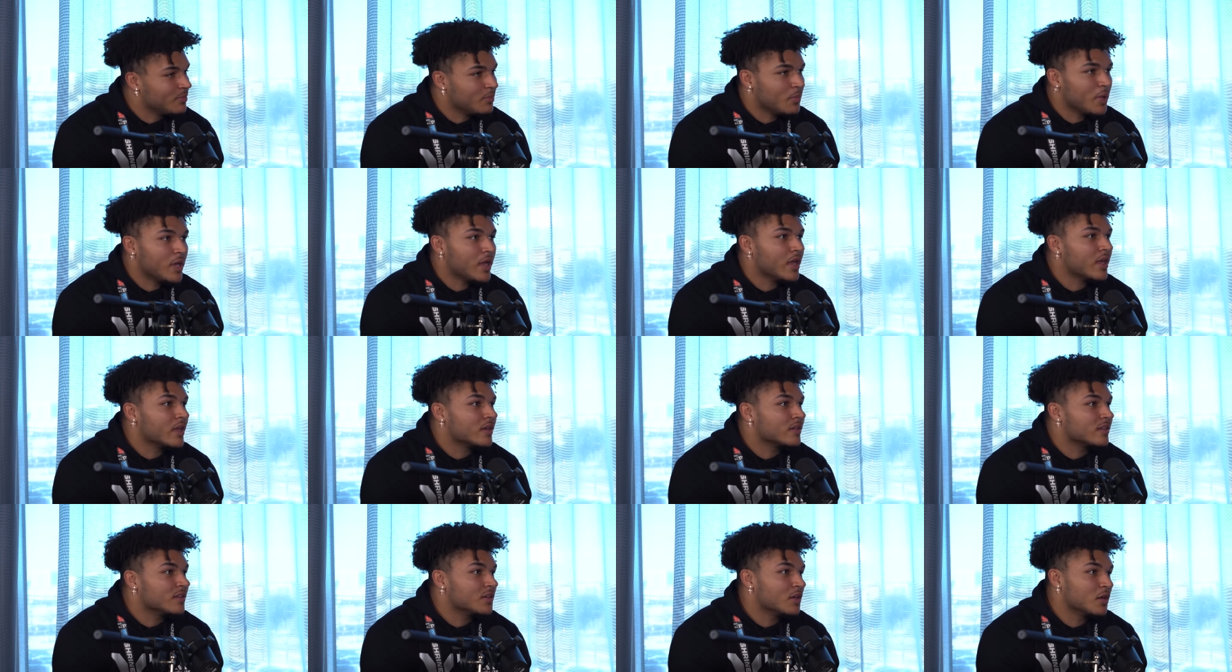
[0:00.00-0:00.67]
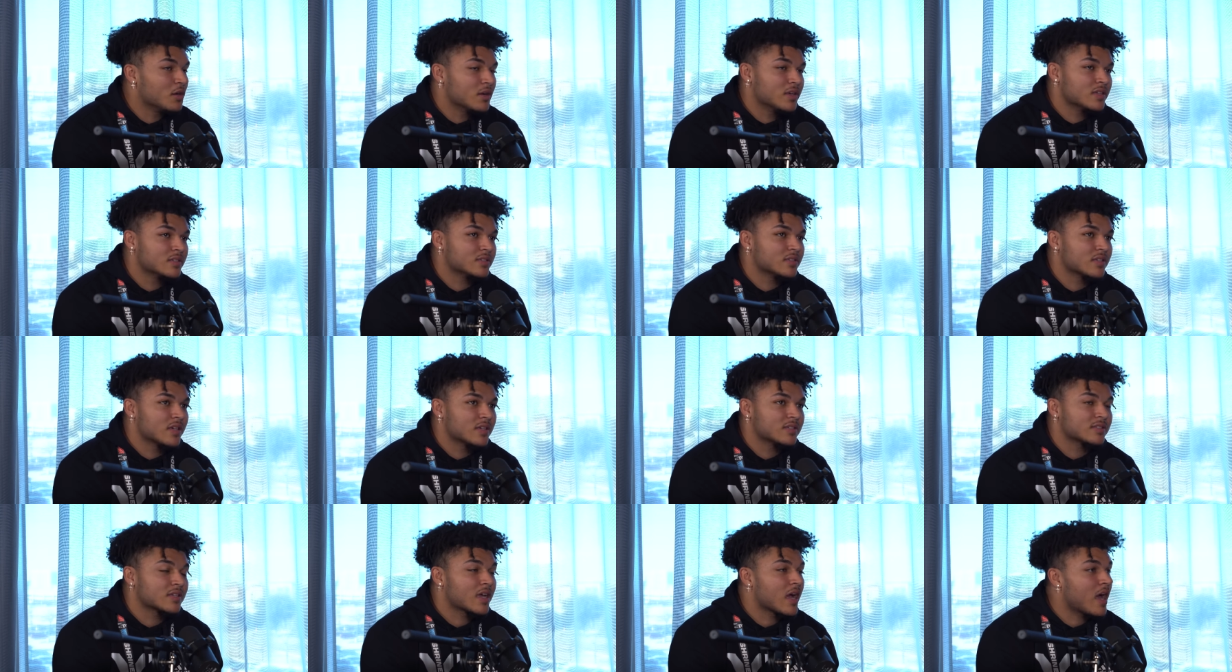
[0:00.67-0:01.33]
man, you know his
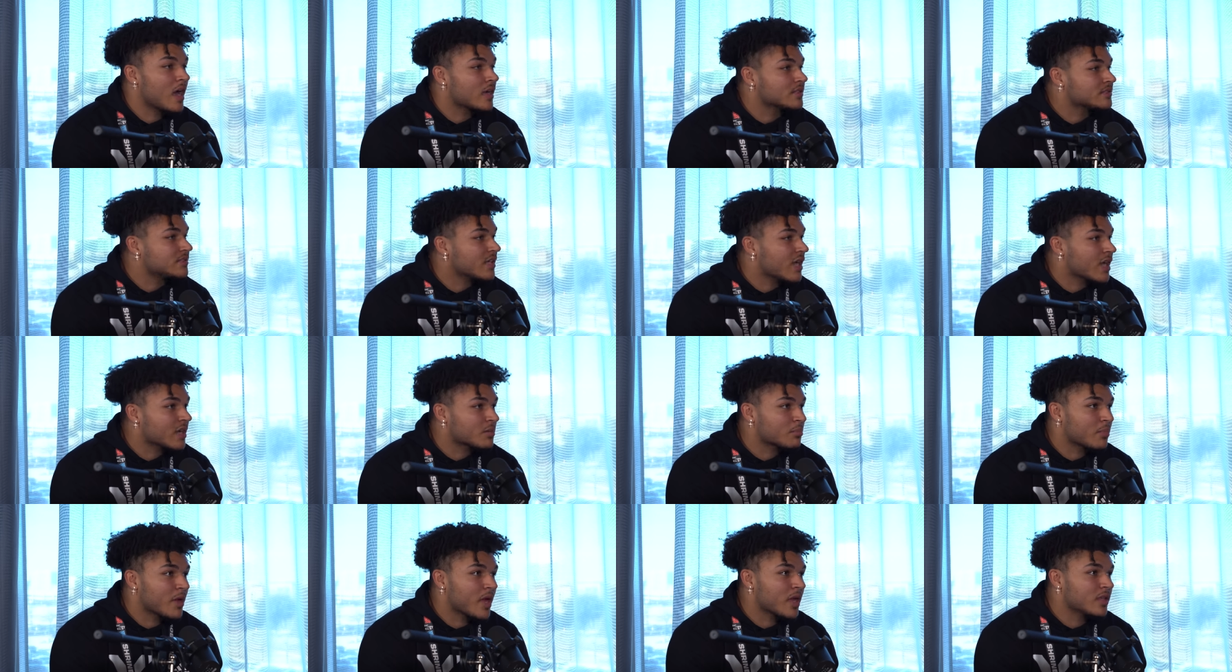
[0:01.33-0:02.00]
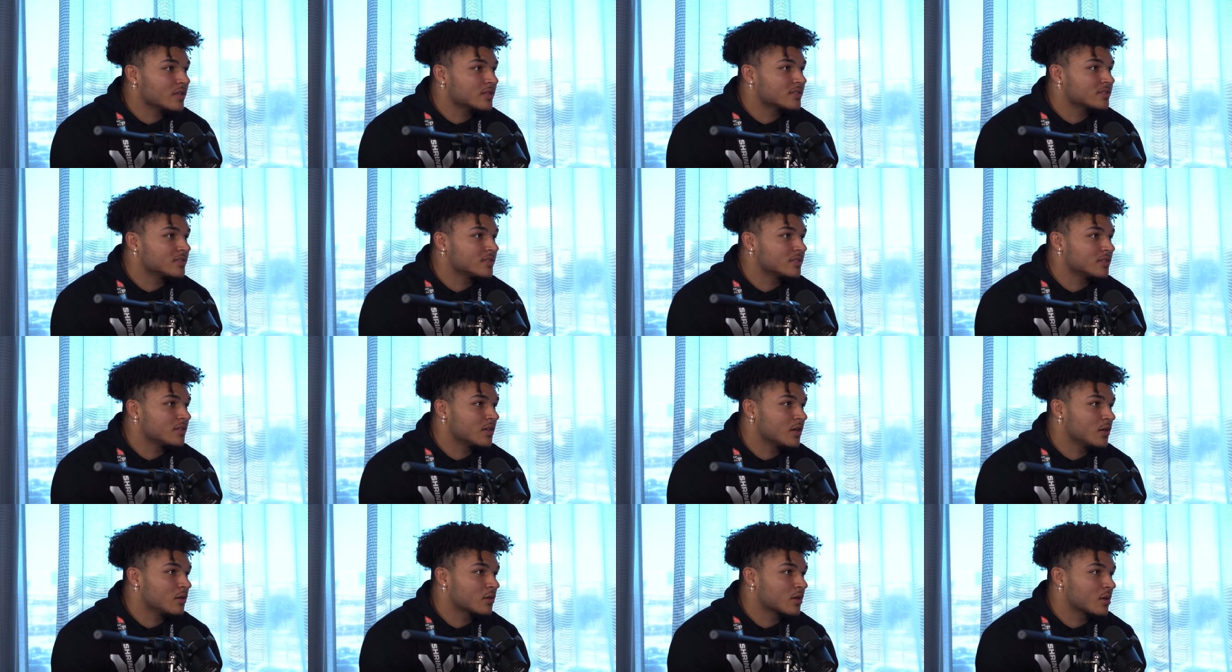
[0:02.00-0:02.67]
his contact balance,
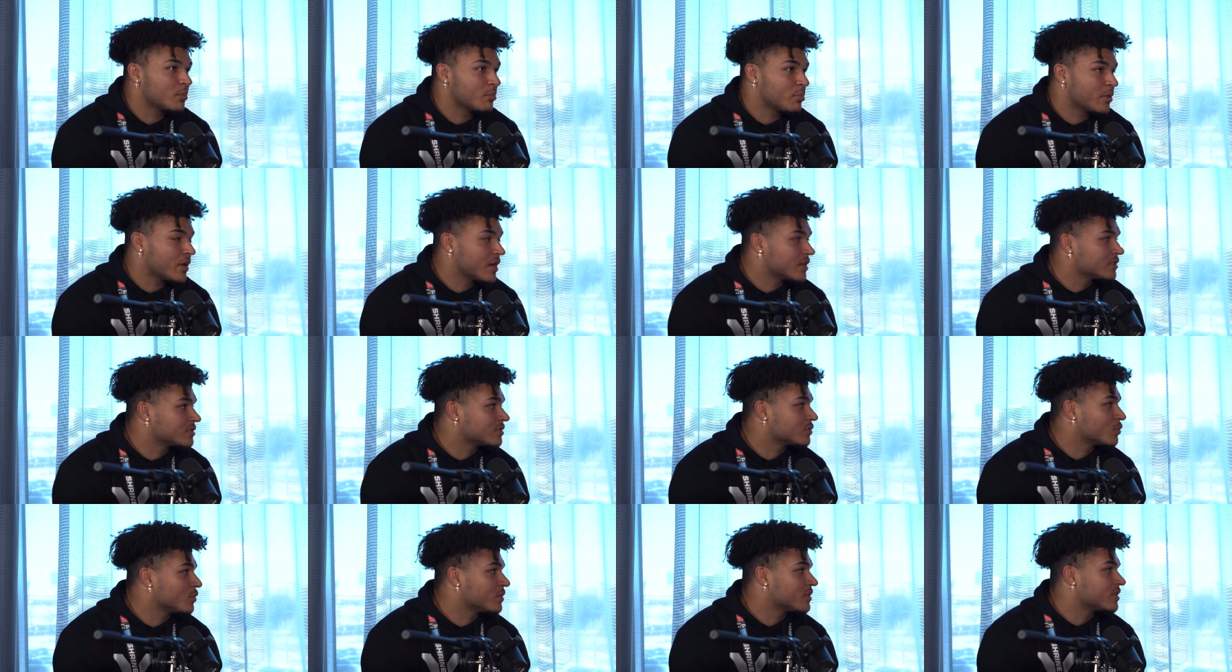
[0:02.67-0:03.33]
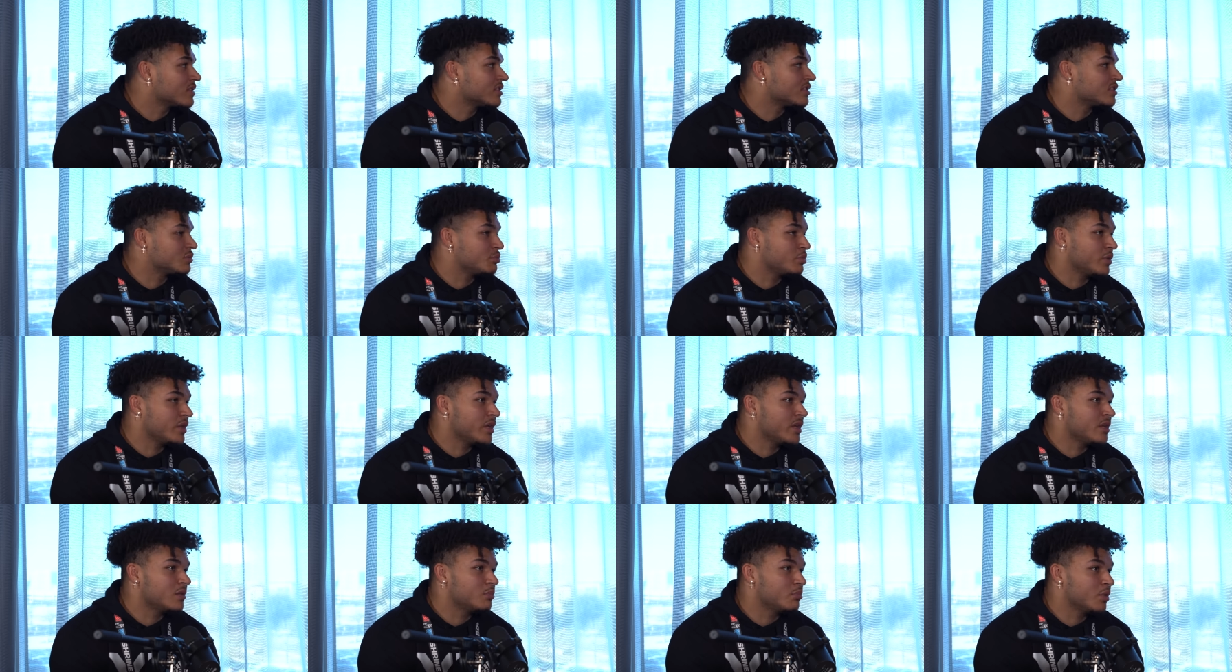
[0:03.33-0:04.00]
you know, comparison with his
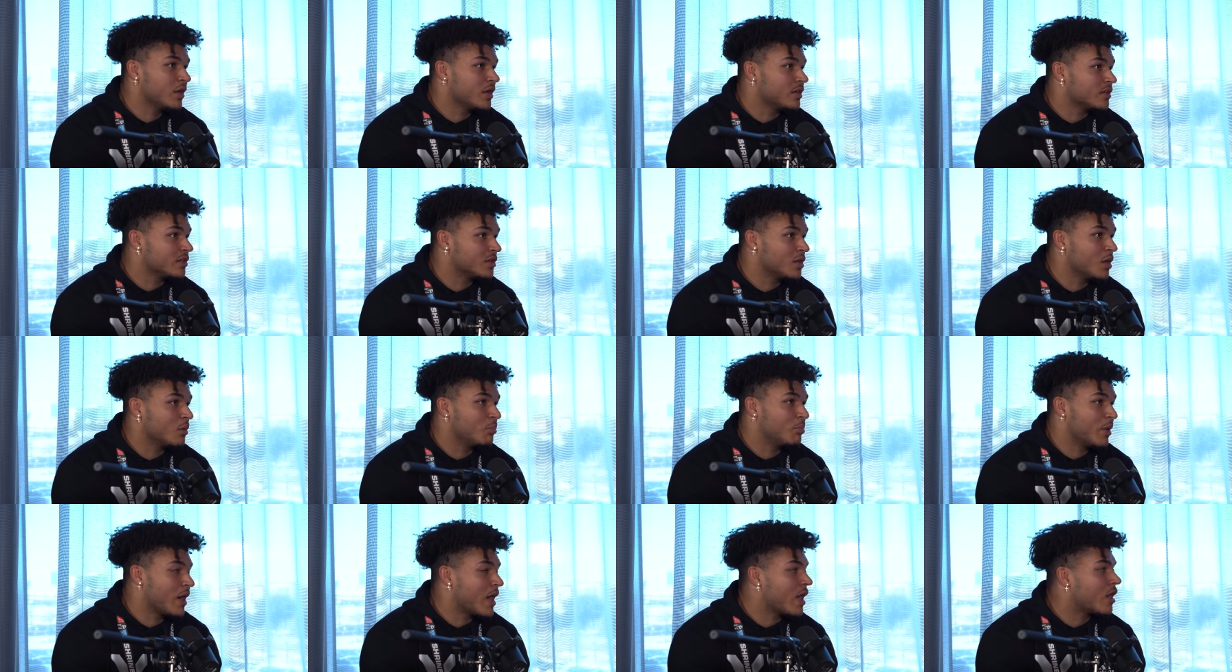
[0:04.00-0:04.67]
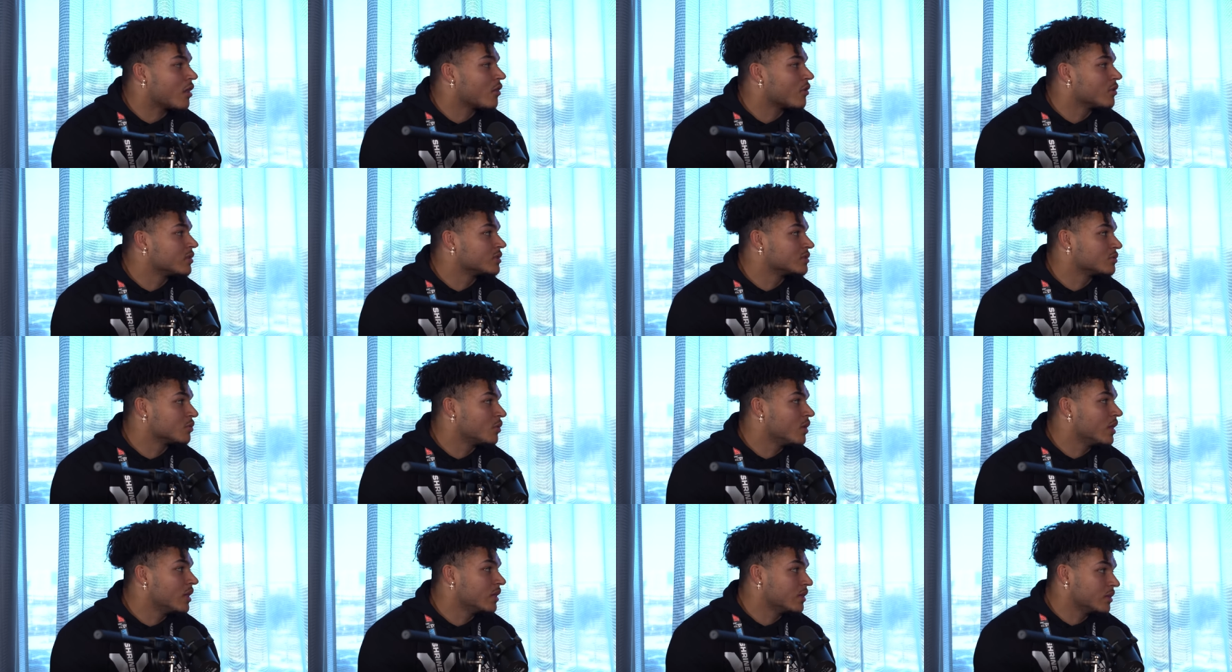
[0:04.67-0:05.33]
speed, but you know, power
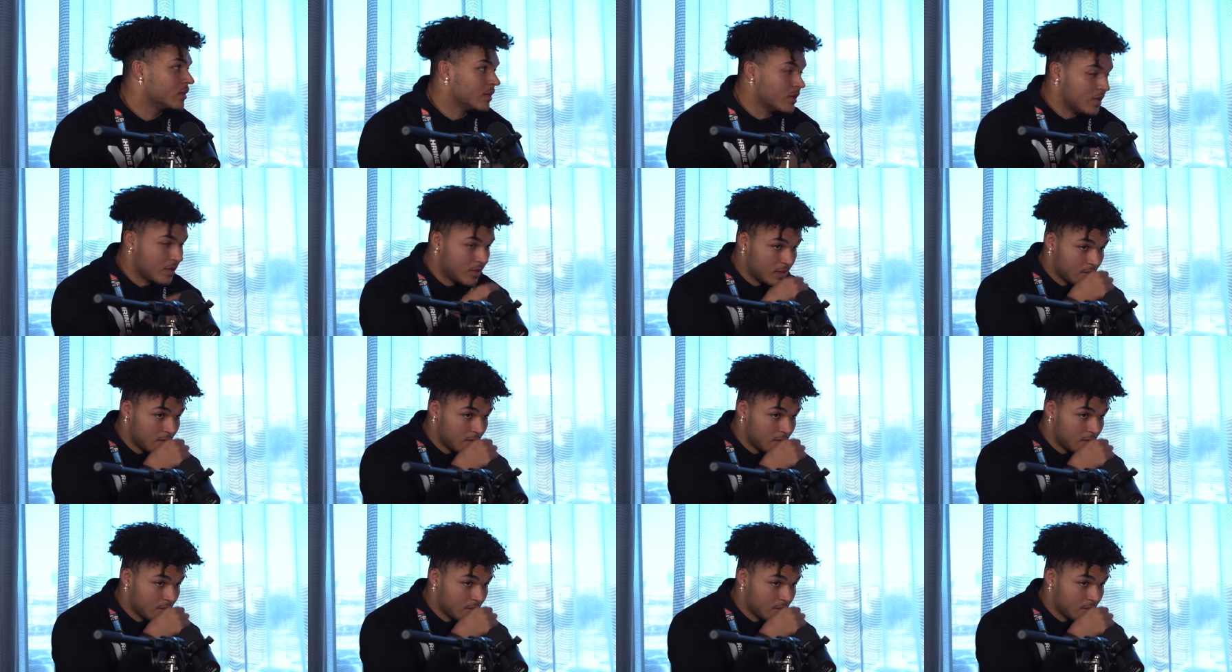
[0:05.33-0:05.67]
as well.